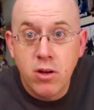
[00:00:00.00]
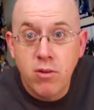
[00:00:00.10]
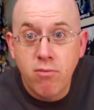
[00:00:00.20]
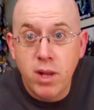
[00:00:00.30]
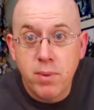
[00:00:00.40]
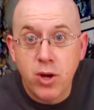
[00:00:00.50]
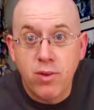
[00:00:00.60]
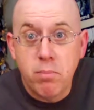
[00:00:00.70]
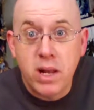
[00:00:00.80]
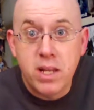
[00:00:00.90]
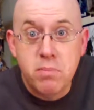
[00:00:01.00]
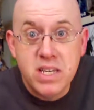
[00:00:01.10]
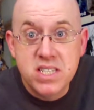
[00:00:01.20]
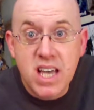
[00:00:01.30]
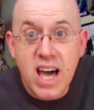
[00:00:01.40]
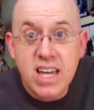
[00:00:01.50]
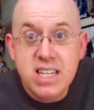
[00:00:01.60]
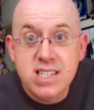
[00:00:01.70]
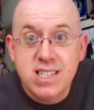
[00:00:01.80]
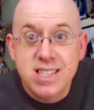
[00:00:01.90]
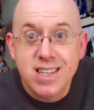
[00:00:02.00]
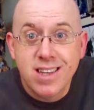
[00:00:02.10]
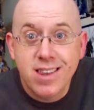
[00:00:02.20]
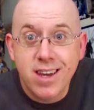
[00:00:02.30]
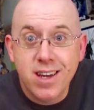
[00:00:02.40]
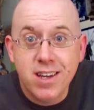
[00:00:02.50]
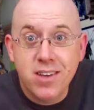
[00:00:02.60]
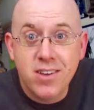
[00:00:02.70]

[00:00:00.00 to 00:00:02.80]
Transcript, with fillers: Flip it over and play the B side. There you go.